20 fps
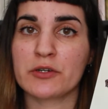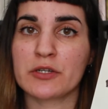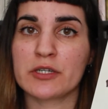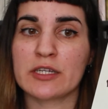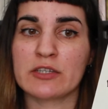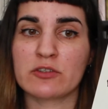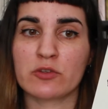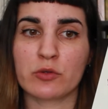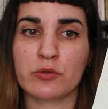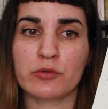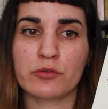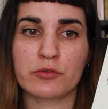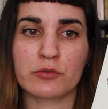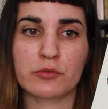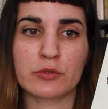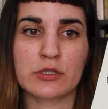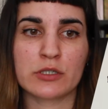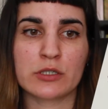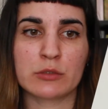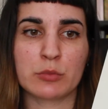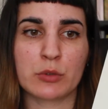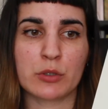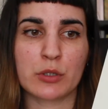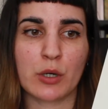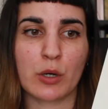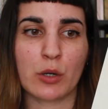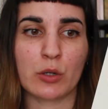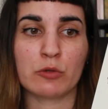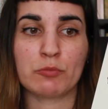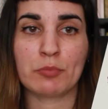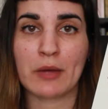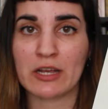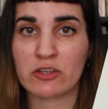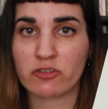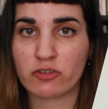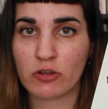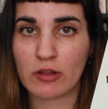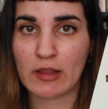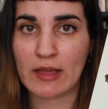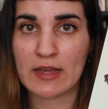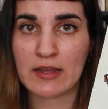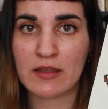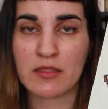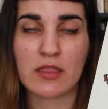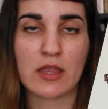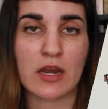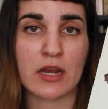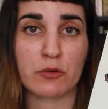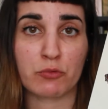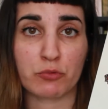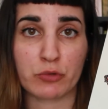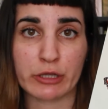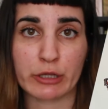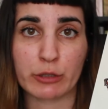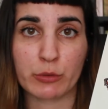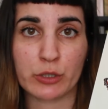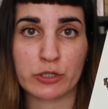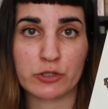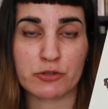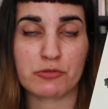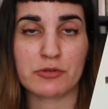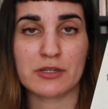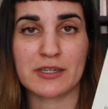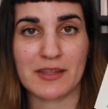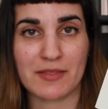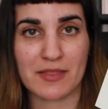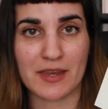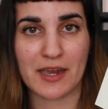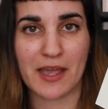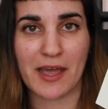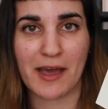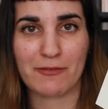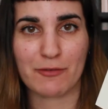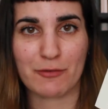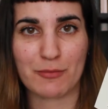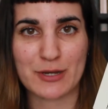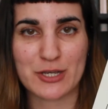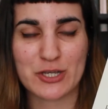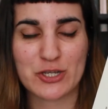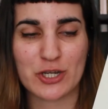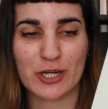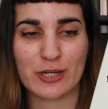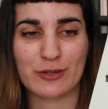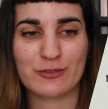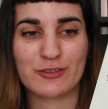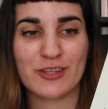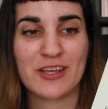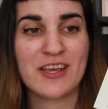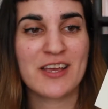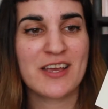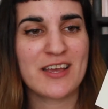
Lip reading: He has also written a book called Badgerland that I really want to read and that I have on my shelves